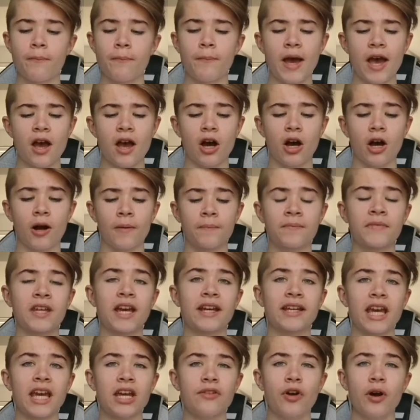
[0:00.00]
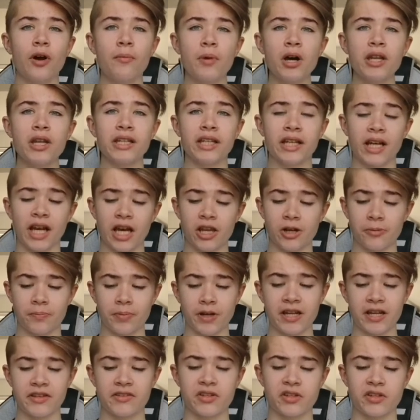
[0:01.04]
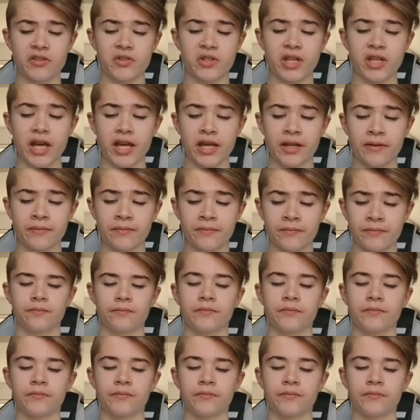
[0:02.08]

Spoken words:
met her and gave her money and a place to stay.